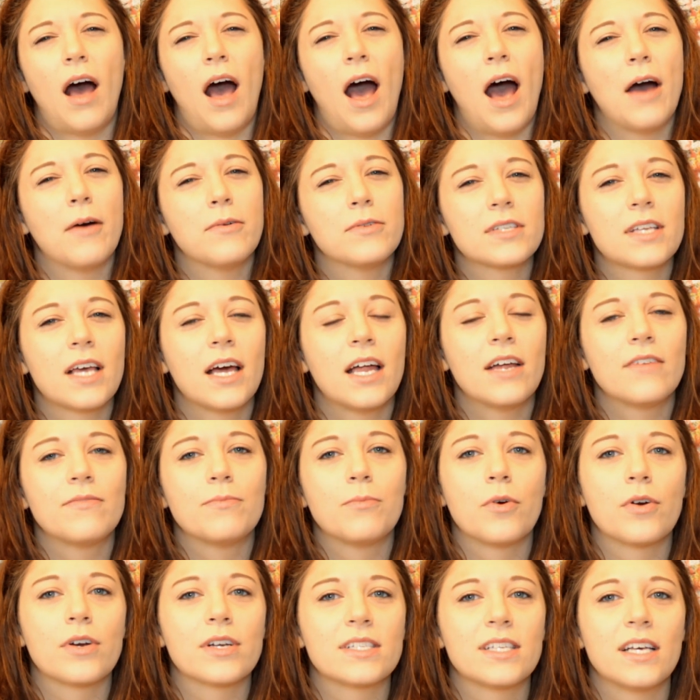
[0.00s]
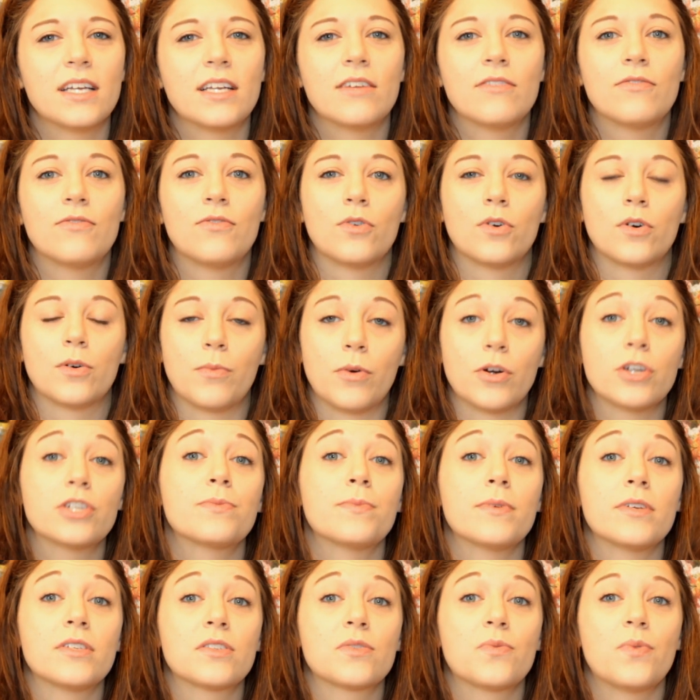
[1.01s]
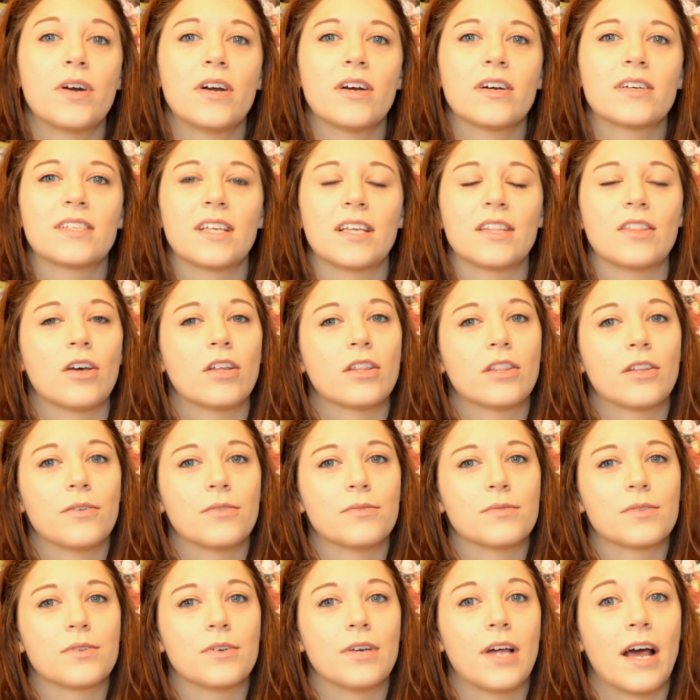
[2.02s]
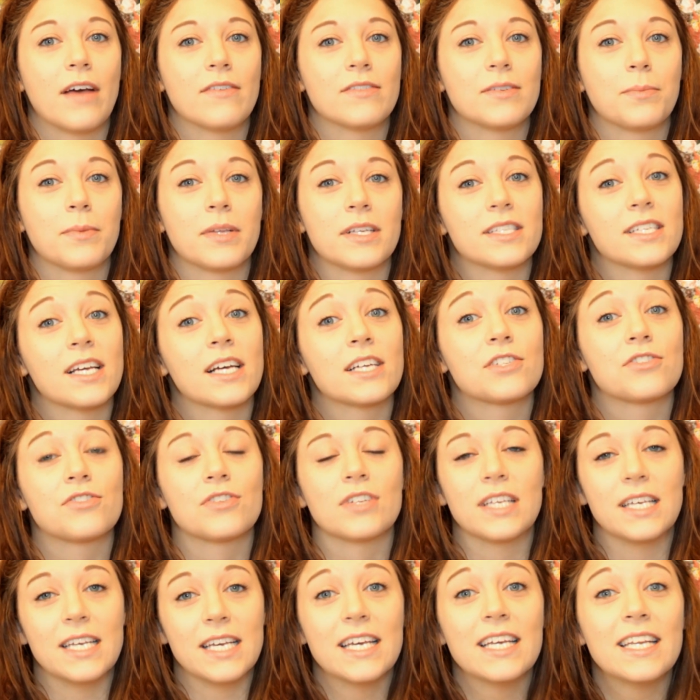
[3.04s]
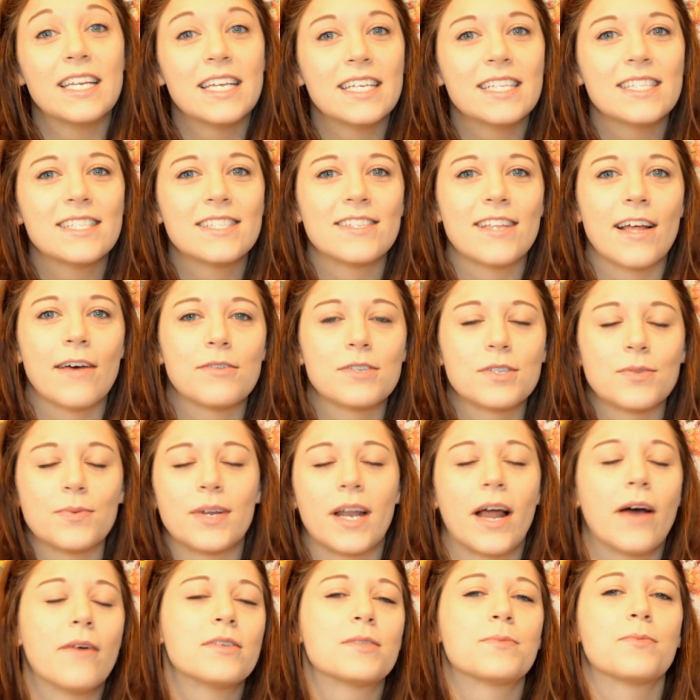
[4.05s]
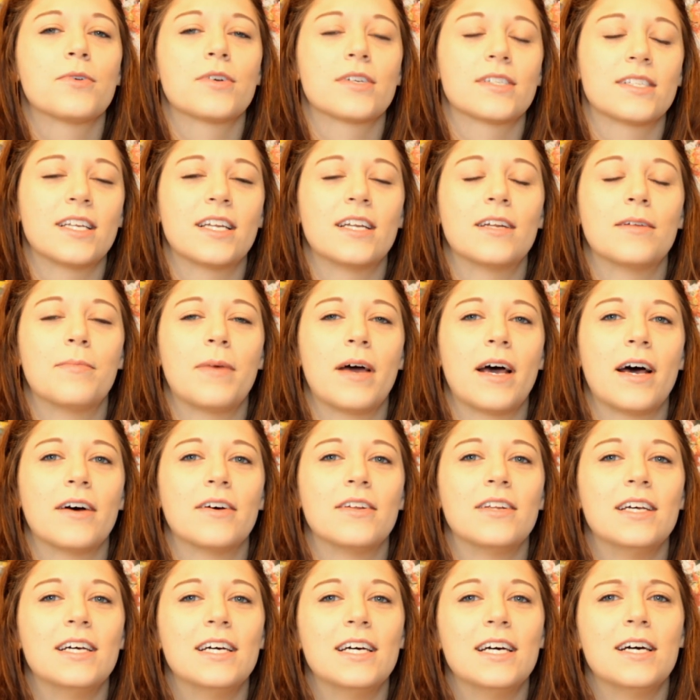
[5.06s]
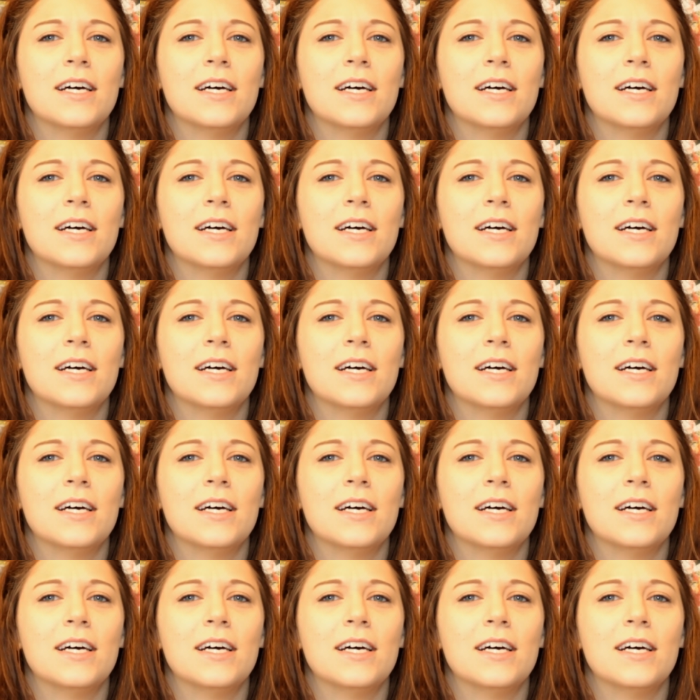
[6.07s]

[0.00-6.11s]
I was kind of more excited for marshmallow square because I thought there was going to have something texturally in it, so that was the one I was more excited about.